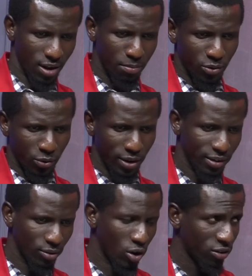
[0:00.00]
between the
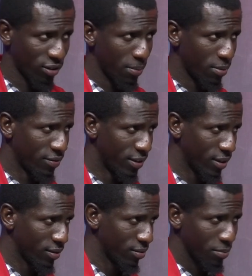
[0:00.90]
doorstep of
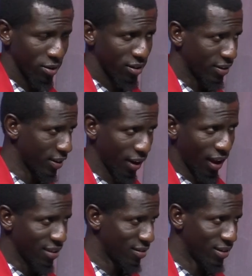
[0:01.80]
the political
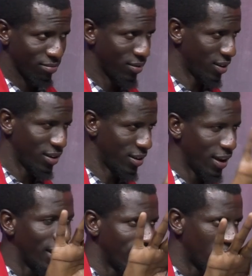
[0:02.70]
class, the
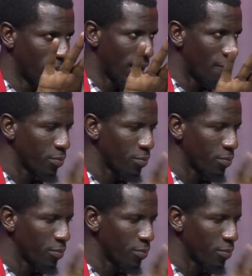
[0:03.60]
elite up there.